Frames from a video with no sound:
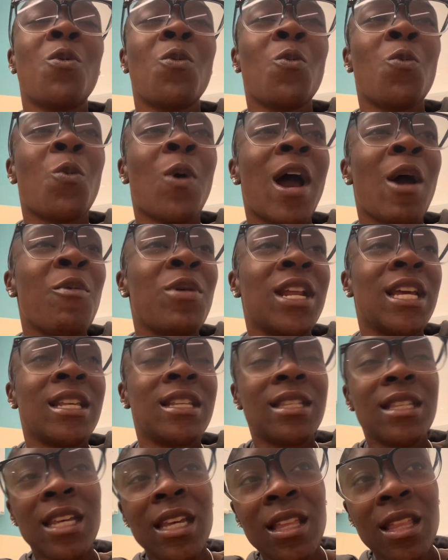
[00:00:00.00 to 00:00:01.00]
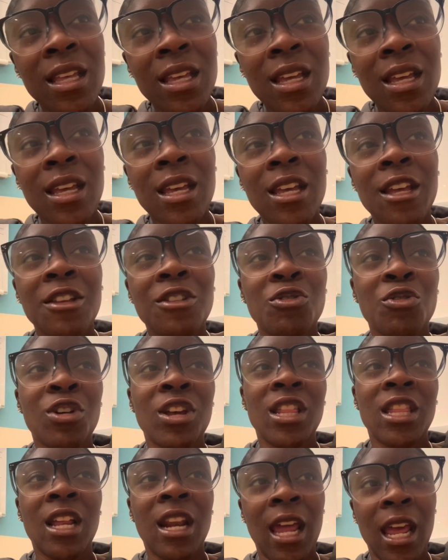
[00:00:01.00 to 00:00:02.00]
why we didn't see this or
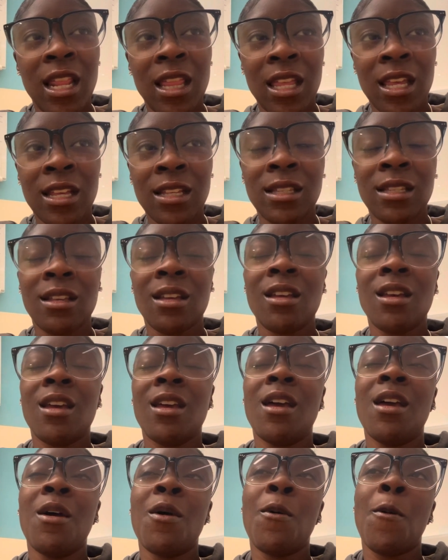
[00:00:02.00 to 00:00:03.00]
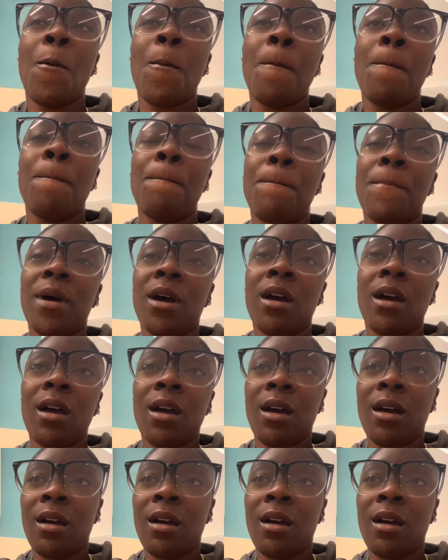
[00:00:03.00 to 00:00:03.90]
anything like this. But